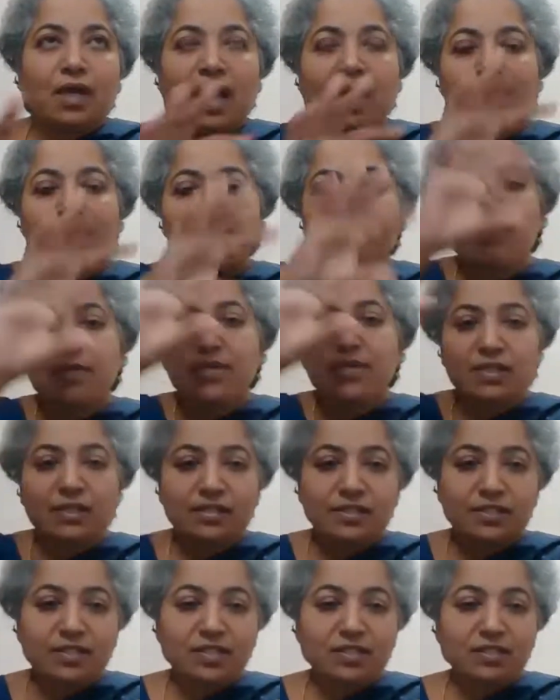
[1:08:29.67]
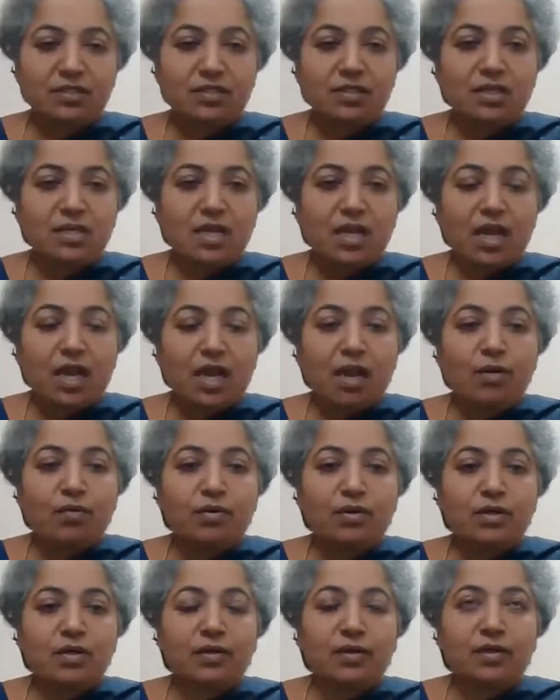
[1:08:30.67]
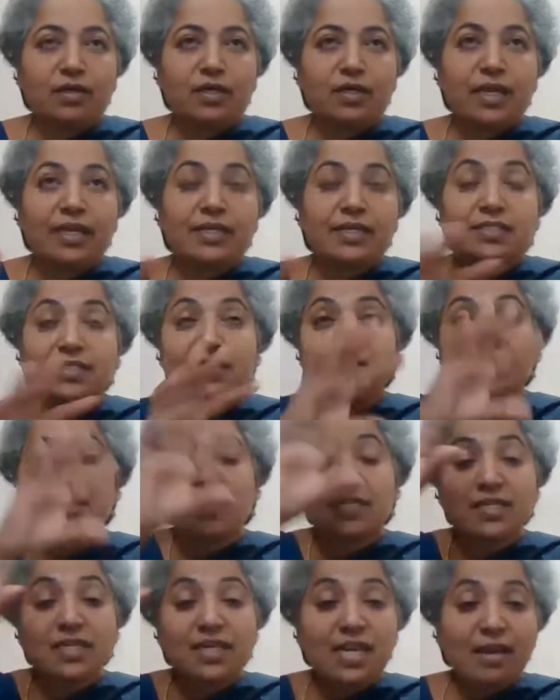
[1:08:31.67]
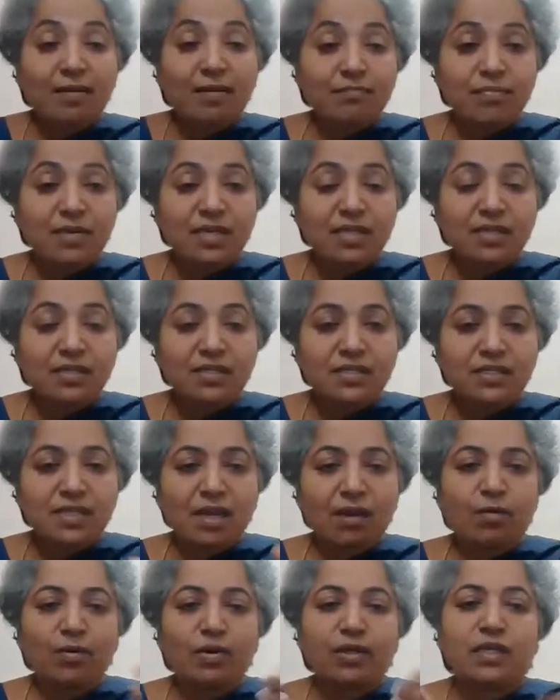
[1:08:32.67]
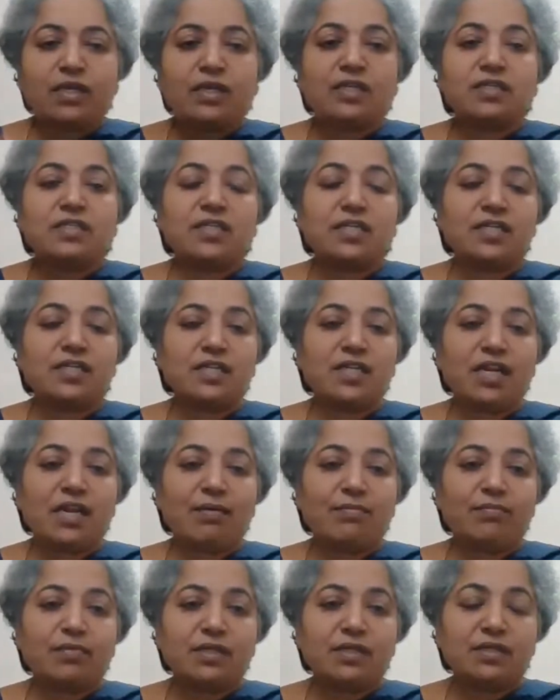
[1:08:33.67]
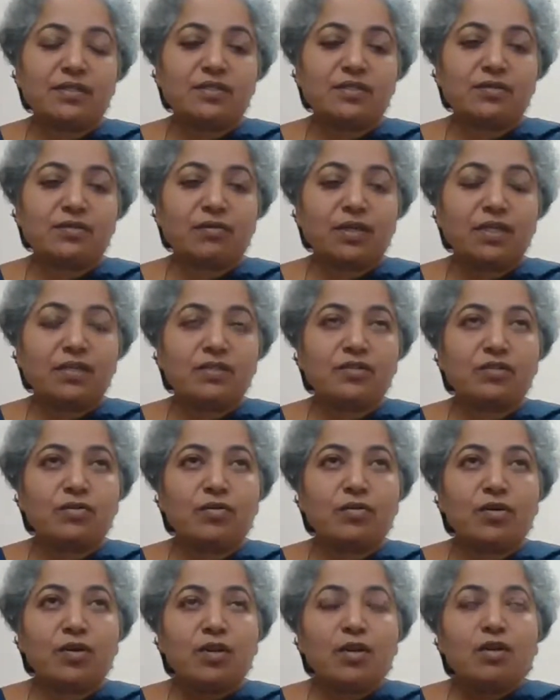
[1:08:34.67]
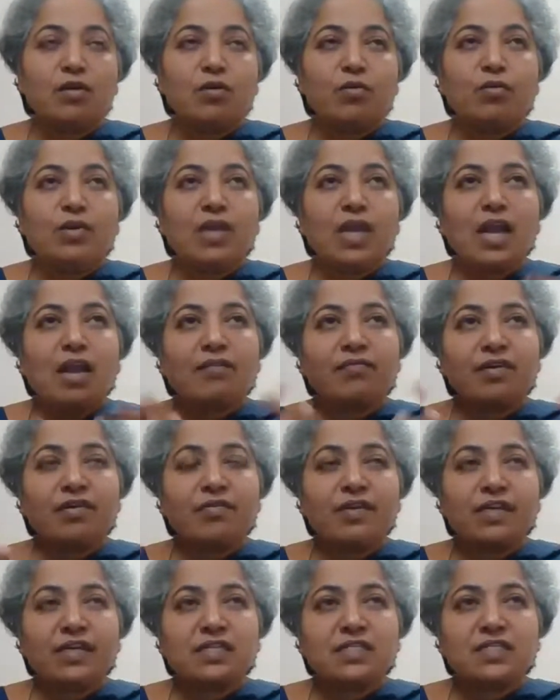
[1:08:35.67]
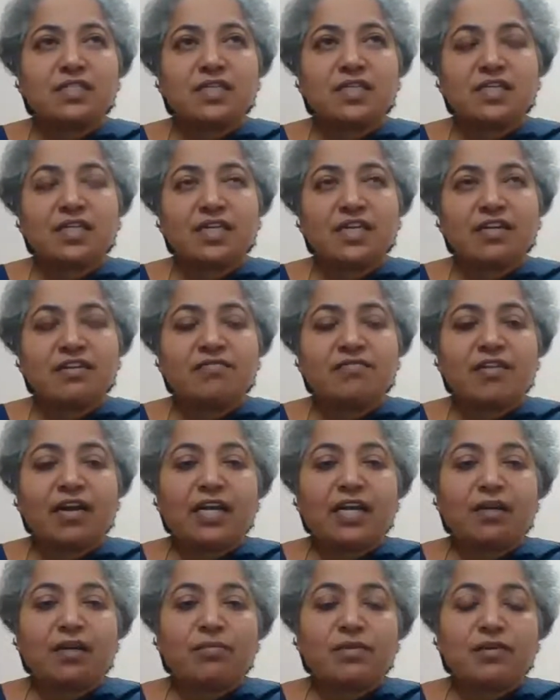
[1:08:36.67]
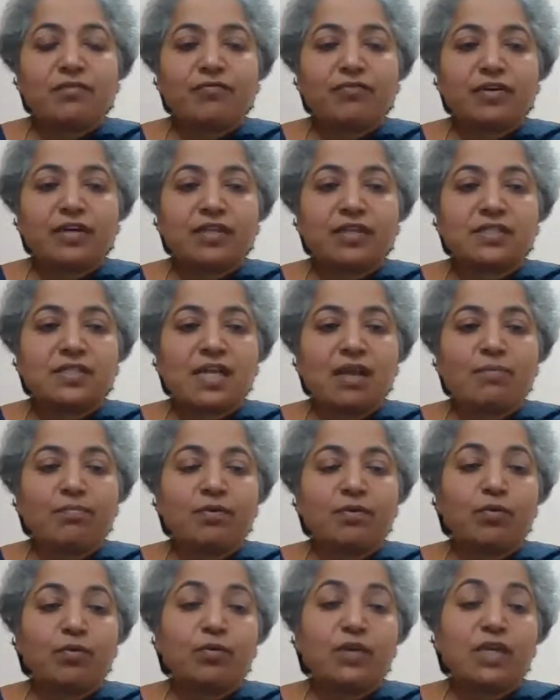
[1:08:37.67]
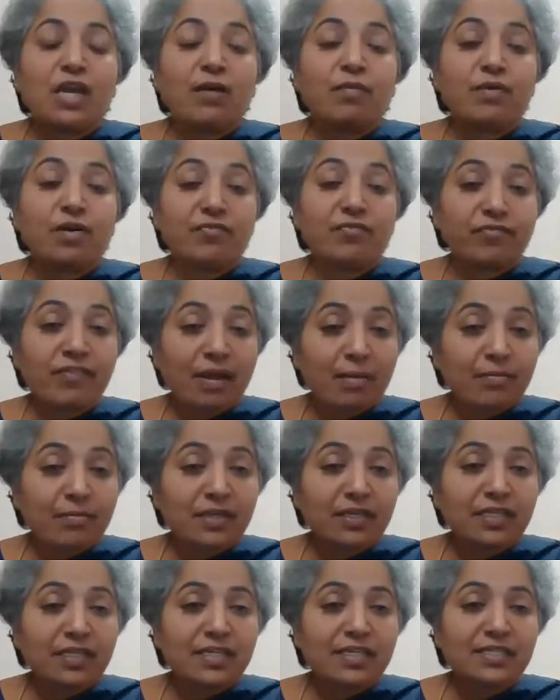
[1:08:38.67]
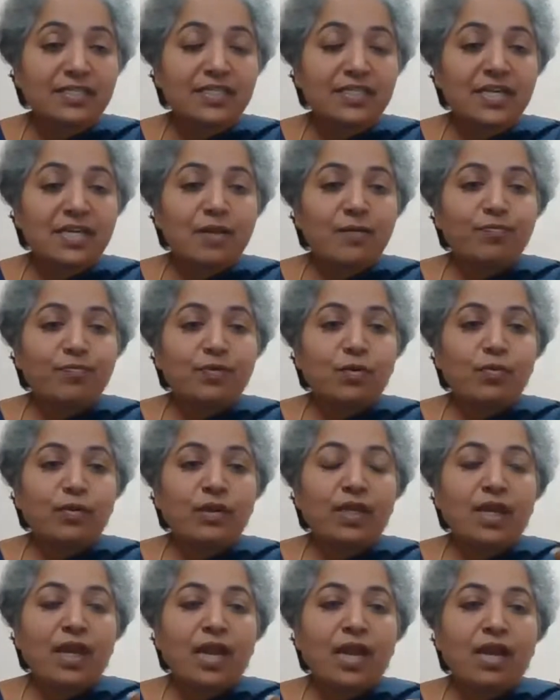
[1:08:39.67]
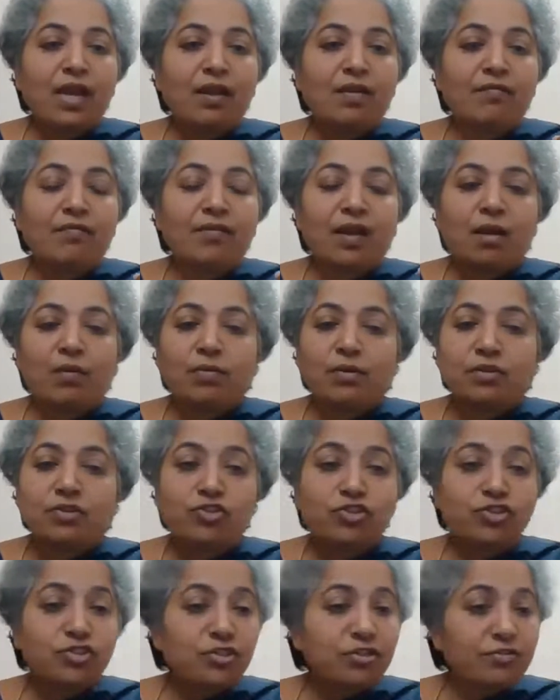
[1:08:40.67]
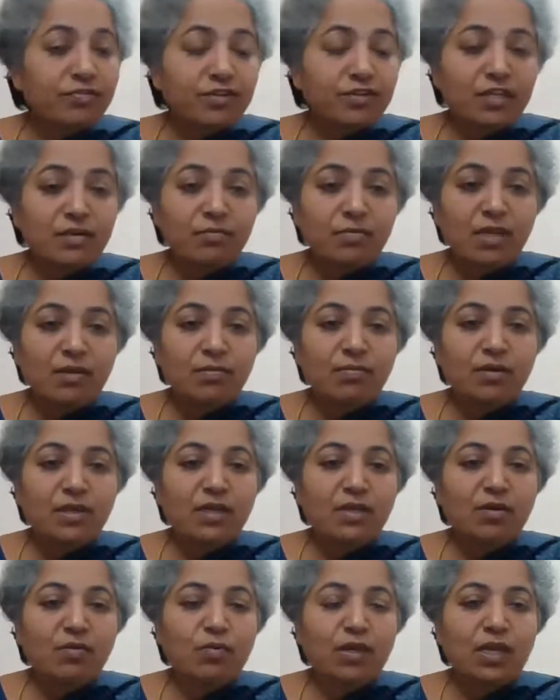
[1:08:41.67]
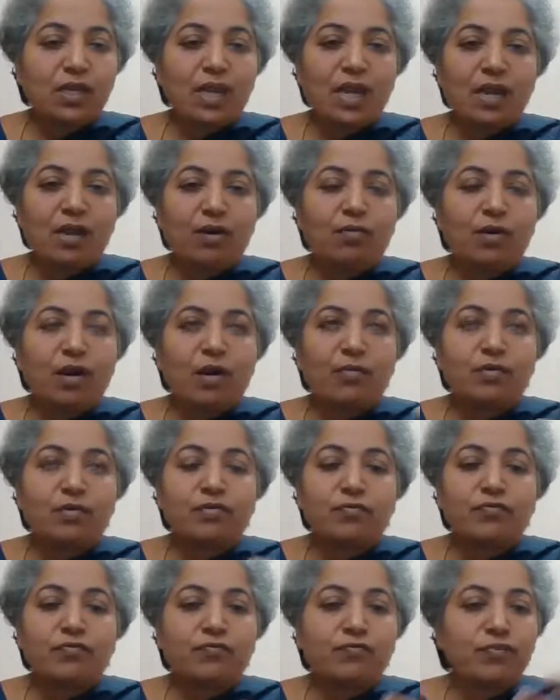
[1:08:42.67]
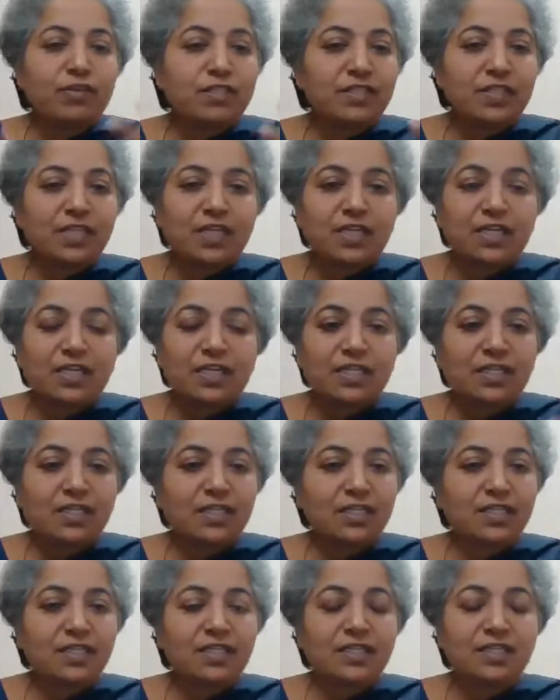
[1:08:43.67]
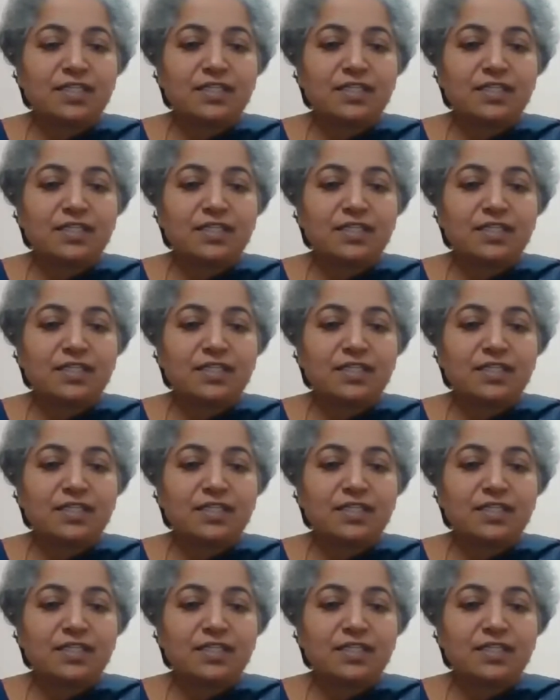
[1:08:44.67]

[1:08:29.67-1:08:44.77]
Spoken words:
ambience, our external ambience, our internal ambience. Okay, so we have our external environment. For example, we have our families, we have our children, maybe we have our physical,